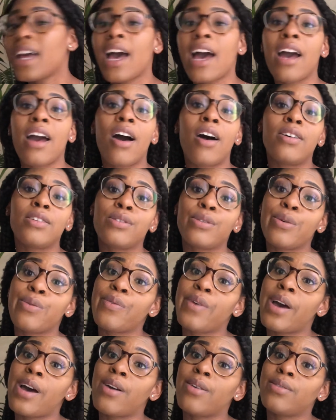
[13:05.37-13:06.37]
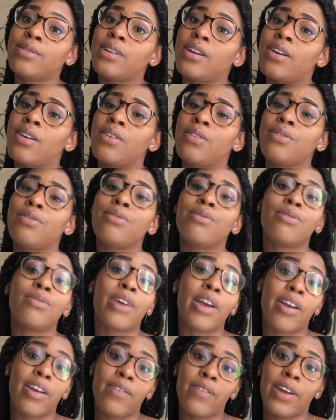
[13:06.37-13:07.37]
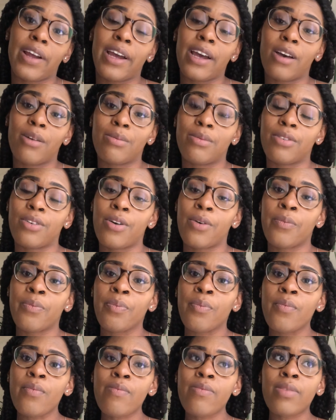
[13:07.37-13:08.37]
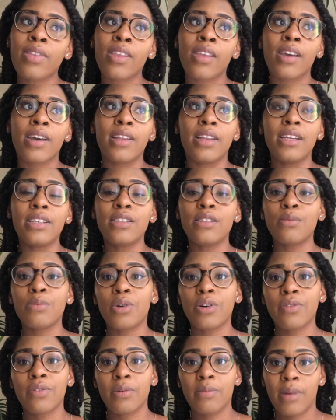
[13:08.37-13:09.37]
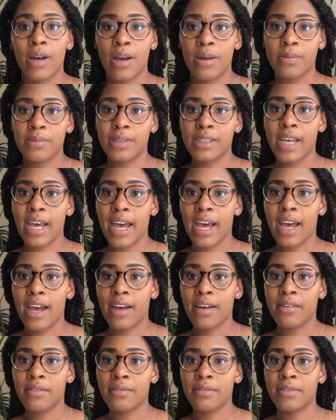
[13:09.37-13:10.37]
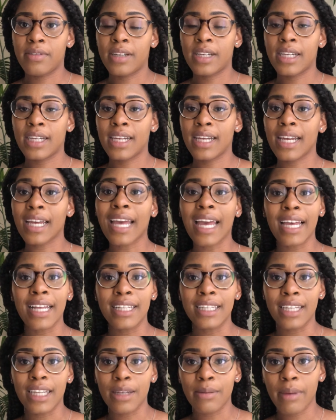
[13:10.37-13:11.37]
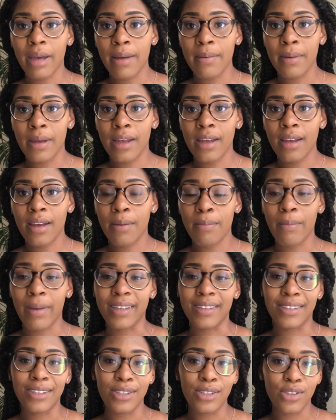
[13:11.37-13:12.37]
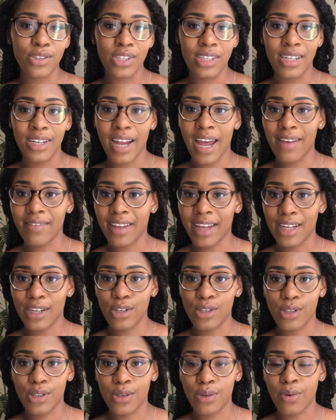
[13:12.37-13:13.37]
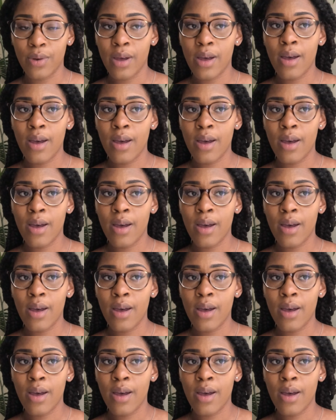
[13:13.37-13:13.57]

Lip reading: I also found very, very helpful. This is more for moms that have a clingy baby. My sister, she didn't have that issue.